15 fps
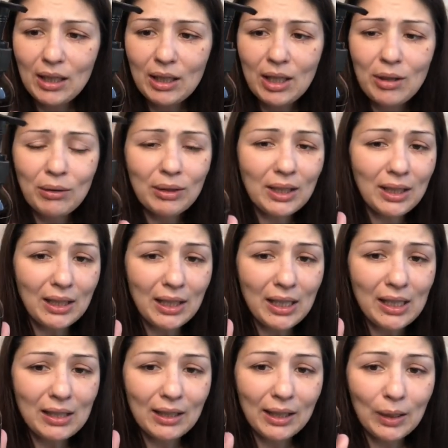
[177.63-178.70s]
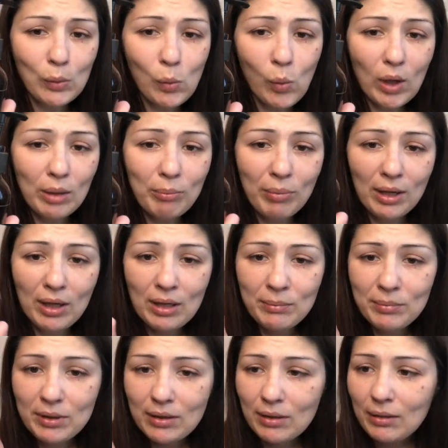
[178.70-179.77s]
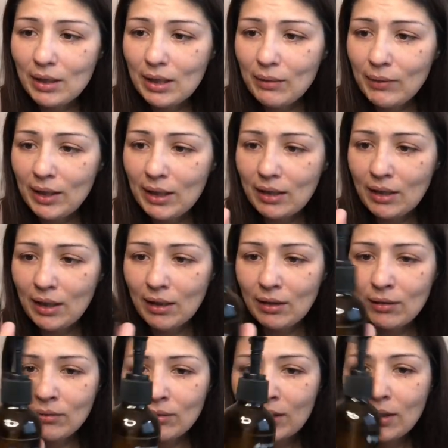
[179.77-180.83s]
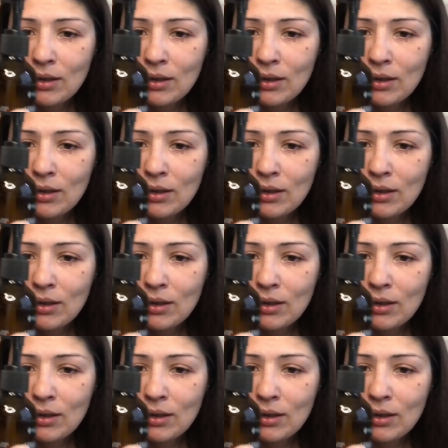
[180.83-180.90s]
You only need like one pump, so like right now,